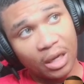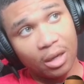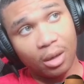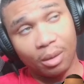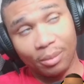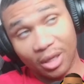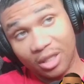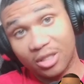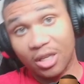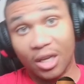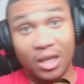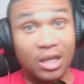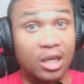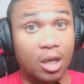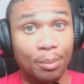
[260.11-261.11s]
And it's a
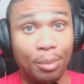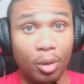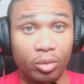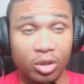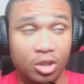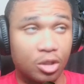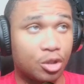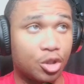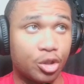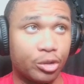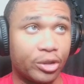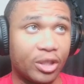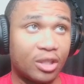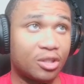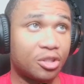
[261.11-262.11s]
key component to the
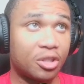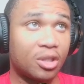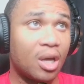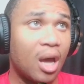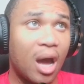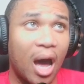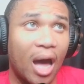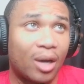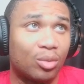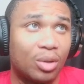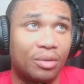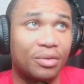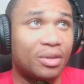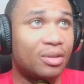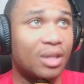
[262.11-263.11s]
Shuri engine. I don't
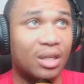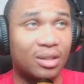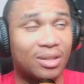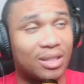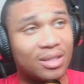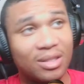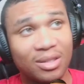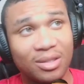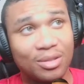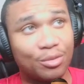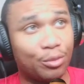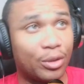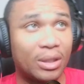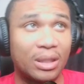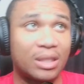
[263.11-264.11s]
even think this is
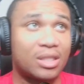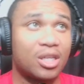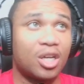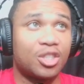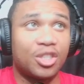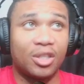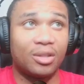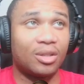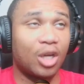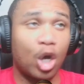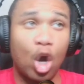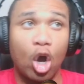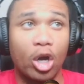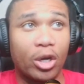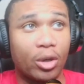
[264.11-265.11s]
really touching the
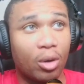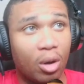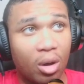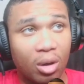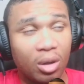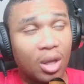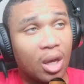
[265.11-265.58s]
card at all.